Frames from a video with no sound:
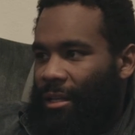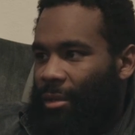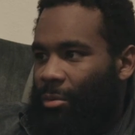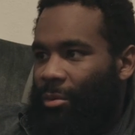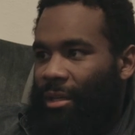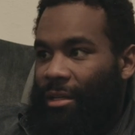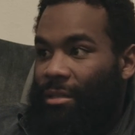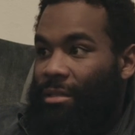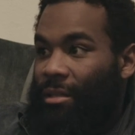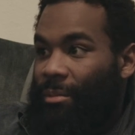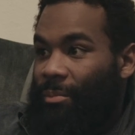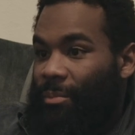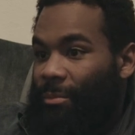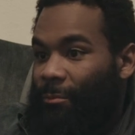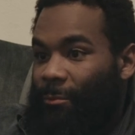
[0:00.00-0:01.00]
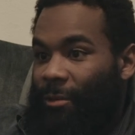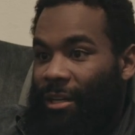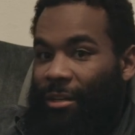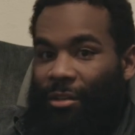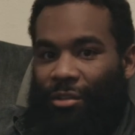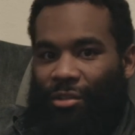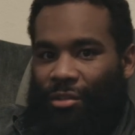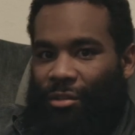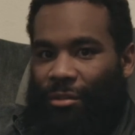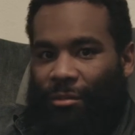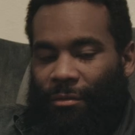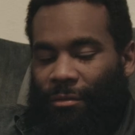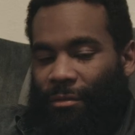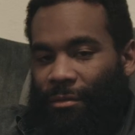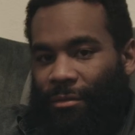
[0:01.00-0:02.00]
He wakes up ready to
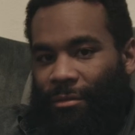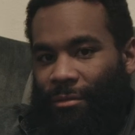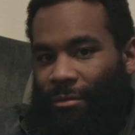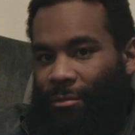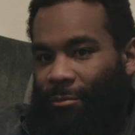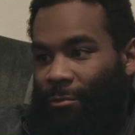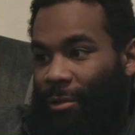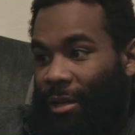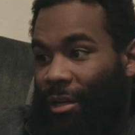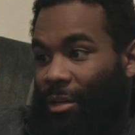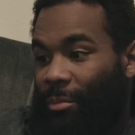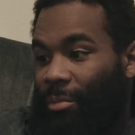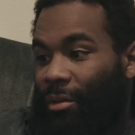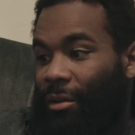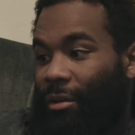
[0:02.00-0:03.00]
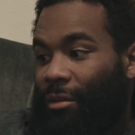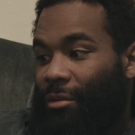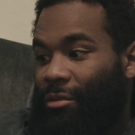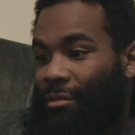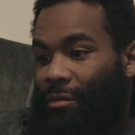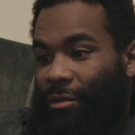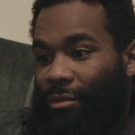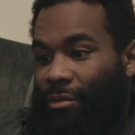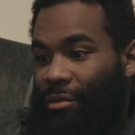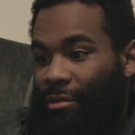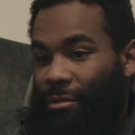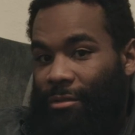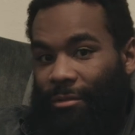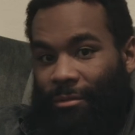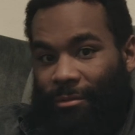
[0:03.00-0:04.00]
serve, ready to put others
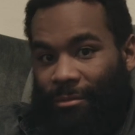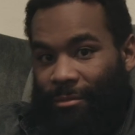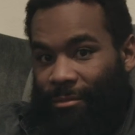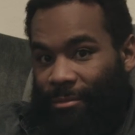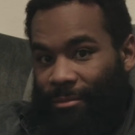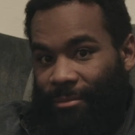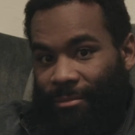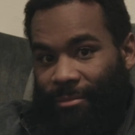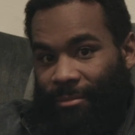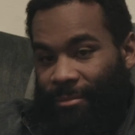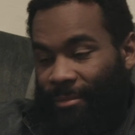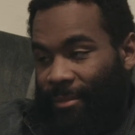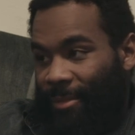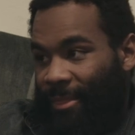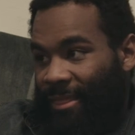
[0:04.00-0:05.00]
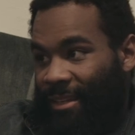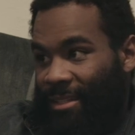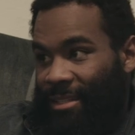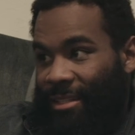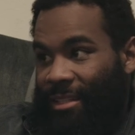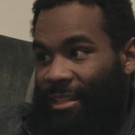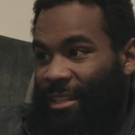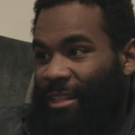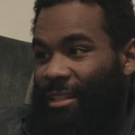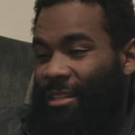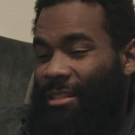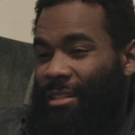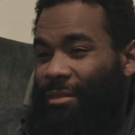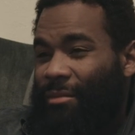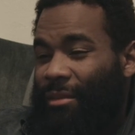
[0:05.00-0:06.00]
first. That's it. He
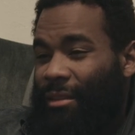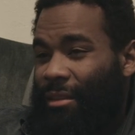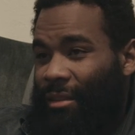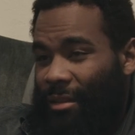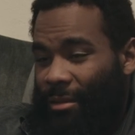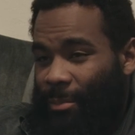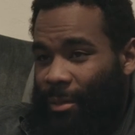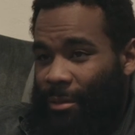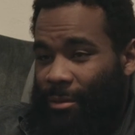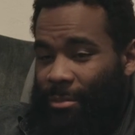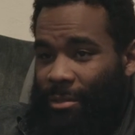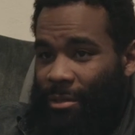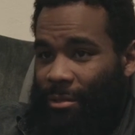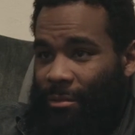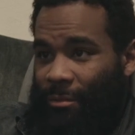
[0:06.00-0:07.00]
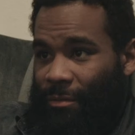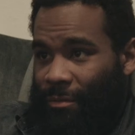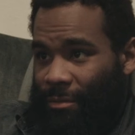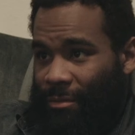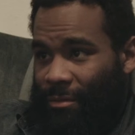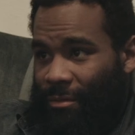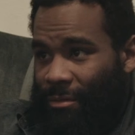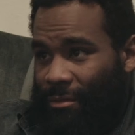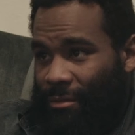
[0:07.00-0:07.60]
doesn't even think about himself.